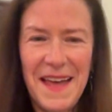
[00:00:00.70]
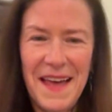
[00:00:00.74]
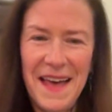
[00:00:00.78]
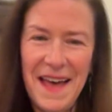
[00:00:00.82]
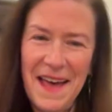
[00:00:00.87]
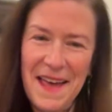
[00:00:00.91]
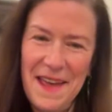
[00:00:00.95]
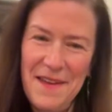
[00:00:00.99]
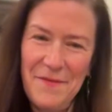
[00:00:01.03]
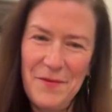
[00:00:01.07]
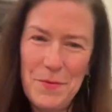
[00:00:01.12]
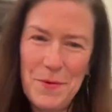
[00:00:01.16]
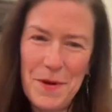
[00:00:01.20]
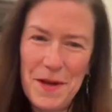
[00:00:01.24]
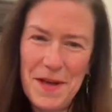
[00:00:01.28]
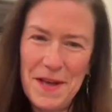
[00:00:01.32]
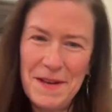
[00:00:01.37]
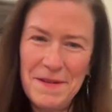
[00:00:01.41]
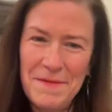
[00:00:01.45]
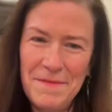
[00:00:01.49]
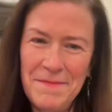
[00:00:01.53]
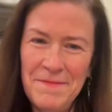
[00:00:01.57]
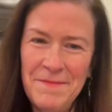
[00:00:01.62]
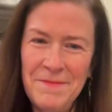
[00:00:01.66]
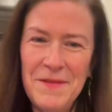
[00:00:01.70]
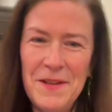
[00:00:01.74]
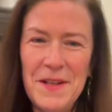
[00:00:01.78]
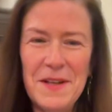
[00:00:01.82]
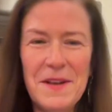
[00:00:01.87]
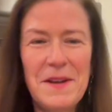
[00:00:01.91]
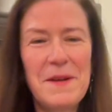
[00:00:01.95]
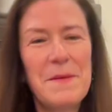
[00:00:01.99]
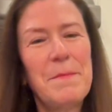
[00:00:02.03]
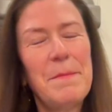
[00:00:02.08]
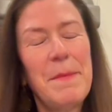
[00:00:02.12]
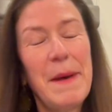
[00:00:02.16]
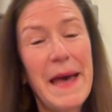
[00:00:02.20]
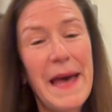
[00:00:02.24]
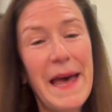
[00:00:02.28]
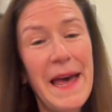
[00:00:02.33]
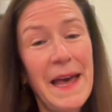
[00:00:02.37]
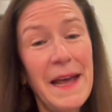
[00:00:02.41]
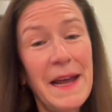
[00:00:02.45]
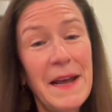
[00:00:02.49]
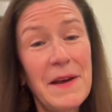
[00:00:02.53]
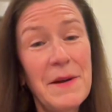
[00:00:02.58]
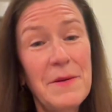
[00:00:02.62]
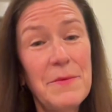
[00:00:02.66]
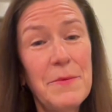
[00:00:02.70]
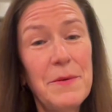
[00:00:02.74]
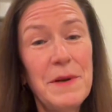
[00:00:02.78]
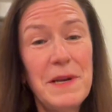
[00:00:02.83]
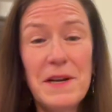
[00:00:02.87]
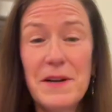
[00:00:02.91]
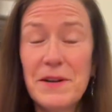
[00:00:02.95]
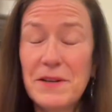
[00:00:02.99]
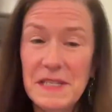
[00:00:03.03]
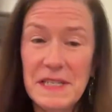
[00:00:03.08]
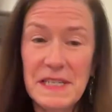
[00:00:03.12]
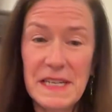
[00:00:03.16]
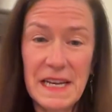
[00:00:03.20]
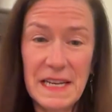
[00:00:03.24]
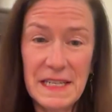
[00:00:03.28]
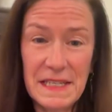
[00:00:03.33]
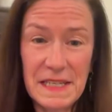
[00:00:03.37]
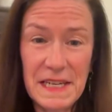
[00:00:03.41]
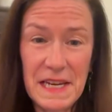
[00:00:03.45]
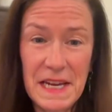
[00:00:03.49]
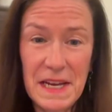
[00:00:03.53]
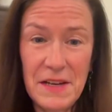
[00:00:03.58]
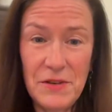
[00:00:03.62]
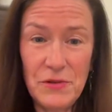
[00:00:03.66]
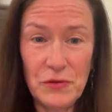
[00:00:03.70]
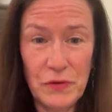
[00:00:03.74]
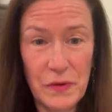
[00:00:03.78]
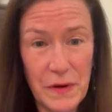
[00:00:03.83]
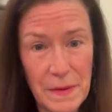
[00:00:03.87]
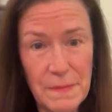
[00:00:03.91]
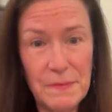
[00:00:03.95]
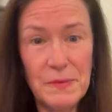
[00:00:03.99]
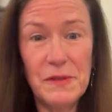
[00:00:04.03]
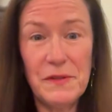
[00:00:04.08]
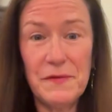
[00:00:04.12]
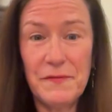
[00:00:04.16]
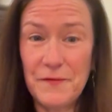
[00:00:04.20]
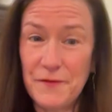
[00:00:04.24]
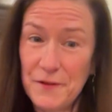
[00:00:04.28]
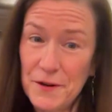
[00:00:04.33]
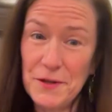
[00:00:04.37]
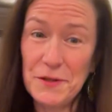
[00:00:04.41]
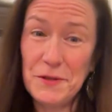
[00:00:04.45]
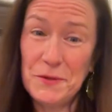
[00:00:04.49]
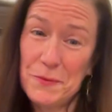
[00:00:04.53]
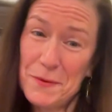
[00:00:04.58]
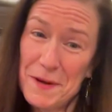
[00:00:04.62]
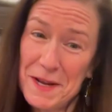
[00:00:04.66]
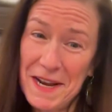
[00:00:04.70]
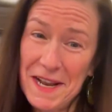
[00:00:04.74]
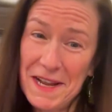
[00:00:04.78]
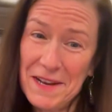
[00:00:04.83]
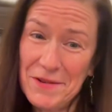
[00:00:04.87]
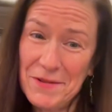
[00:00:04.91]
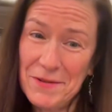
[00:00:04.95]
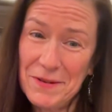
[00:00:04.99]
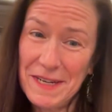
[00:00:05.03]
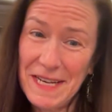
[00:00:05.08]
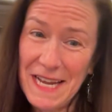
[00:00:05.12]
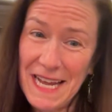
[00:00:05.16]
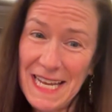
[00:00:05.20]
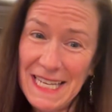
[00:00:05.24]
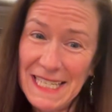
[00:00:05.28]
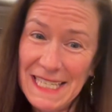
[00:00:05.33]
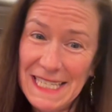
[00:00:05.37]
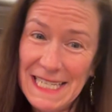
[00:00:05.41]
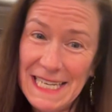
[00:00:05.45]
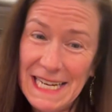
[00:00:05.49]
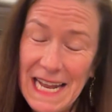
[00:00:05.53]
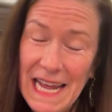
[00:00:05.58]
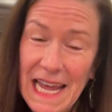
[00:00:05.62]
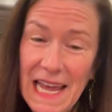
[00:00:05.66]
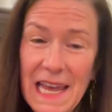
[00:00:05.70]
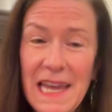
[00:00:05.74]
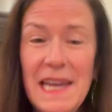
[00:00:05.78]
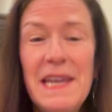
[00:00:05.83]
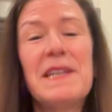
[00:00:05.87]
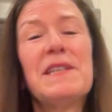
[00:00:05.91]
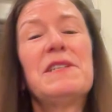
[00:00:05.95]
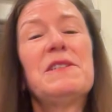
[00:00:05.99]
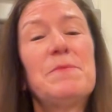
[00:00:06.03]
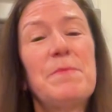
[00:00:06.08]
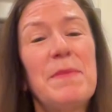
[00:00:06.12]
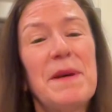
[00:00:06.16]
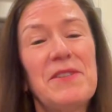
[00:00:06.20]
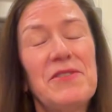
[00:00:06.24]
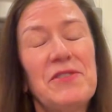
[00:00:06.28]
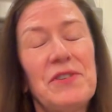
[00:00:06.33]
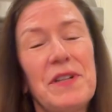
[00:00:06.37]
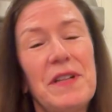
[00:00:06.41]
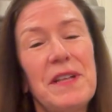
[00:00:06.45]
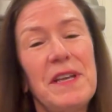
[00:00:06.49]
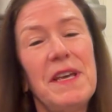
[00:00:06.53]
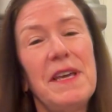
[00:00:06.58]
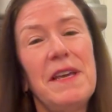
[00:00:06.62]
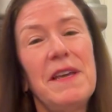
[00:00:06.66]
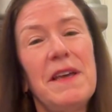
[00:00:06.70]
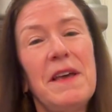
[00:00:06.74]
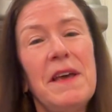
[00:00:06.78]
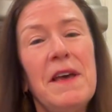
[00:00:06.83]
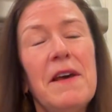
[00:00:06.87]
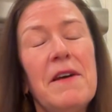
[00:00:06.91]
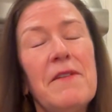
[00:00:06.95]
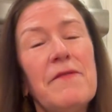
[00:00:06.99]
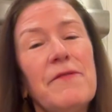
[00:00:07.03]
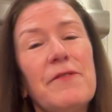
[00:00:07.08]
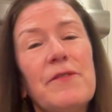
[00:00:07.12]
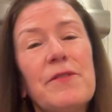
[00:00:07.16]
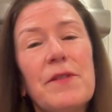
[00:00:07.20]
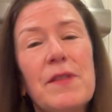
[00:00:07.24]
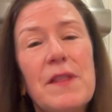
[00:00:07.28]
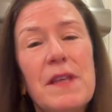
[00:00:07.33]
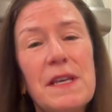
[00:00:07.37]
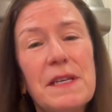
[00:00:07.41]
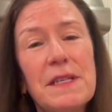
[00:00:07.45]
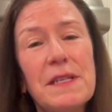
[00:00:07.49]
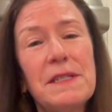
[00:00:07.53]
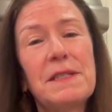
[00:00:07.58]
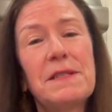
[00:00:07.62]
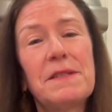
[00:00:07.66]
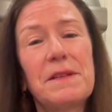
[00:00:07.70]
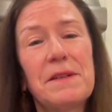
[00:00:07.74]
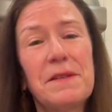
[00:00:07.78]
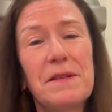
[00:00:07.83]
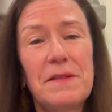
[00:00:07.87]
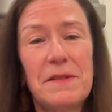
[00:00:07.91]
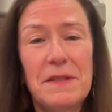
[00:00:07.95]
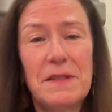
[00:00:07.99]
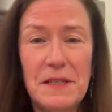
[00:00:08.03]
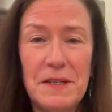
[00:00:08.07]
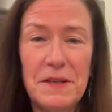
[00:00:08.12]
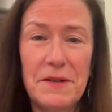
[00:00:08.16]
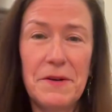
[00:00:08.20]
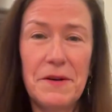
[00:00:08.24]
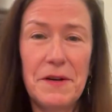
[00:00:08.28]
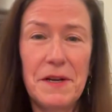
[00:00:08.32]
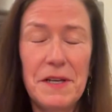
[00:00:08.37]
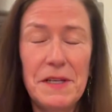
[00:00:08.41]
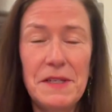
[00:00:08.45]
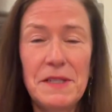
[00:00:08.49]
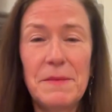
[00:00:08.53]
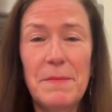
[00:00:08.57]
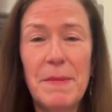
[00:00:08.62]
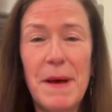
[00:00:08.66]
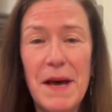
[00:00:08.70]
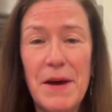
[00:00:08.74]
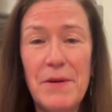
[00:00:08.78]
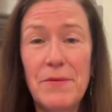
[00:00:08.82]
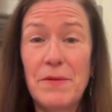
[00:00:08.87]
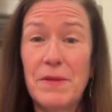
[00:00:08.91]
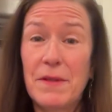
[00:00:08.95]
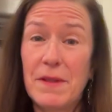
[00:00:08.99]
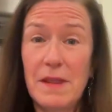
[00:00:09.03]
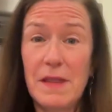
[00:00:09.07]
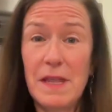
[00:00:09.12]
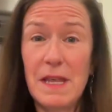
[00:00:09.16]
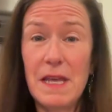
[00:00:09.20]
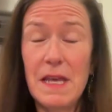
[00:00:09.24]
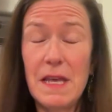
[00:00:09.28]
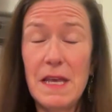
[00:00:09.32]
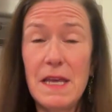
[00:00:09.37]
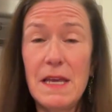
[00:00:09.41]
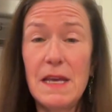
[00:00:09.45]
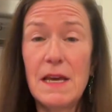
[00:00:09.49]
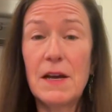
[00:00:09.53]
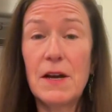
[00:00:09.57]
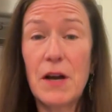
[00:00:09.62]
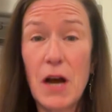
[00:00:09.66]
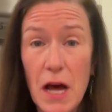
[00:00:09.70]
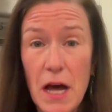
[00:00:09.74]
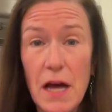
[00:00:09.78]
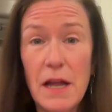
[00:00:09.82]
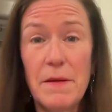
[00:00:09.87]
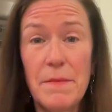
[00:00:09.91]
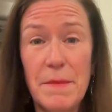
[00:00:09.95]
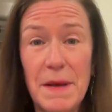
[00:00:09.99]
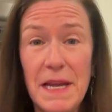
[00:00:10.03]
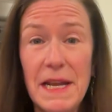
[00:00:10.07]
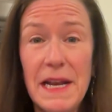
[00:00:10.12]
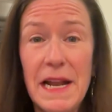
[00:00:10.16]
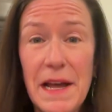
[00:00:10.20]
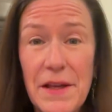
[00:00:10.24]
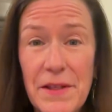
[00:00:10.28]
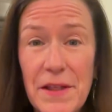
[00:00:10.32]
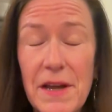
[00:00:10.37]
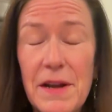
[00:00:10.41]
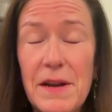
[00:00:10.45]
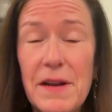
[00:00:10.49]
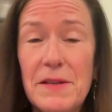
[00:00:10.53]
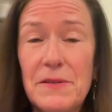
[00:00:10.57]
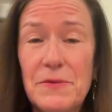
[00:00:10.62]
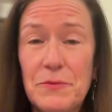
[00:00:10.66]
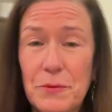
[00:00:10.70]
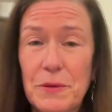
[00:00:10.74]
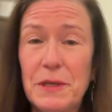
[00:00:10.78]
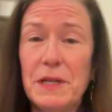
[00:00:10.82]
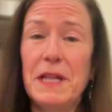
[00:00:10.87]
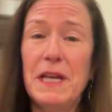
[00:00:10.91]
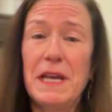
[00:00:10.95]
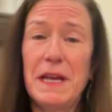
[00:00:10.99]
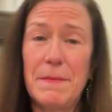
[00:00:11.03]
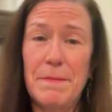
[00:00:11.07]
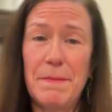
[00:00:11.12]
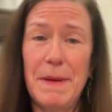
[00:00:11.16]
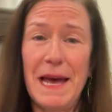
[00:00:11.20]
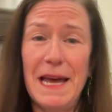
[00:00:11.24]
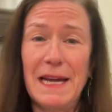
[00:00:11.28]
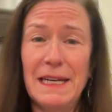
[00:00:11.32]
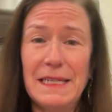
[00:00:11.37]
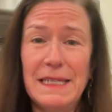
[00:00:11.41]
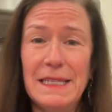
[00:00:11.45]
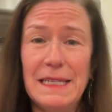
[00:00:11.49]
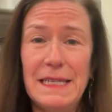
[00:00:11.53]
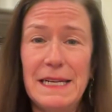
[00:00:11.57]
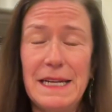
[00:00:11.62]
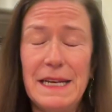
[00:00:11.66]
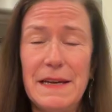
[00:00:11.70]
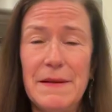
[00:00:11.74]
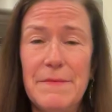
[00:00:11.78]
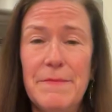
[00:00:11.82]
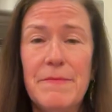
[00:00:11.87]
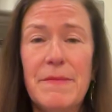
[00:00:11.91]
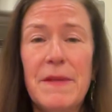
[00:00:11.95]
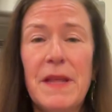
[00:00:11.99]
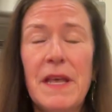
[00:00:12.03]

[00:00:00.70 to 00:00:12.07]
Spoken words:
Hi, everyone. Welcome back. We are discussing Trump's first 100 days today, and especially for this series about the economy and how that has really impacted him.